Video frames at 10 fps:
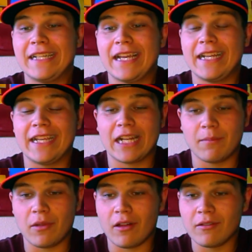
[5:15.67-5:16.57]
and he got a
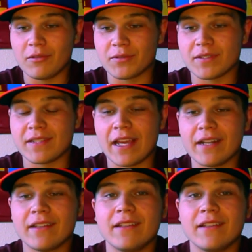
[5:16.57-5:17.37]
ball, which was sad.